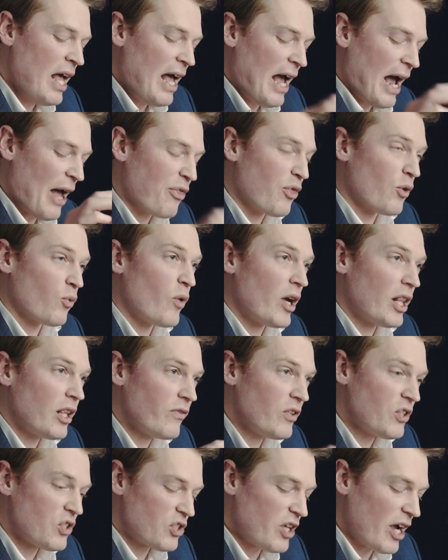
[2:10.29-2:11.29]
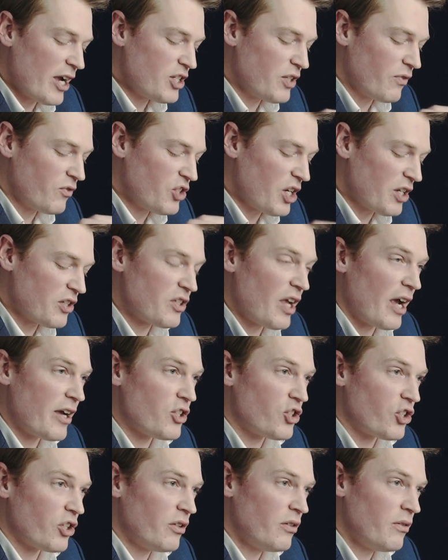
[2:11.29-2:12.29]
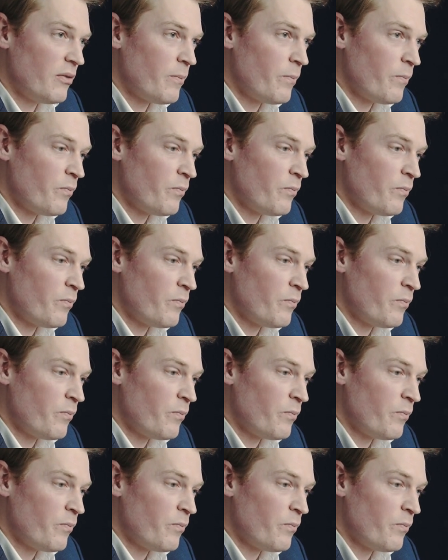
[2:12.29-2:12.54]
at the relevant stage of gestation.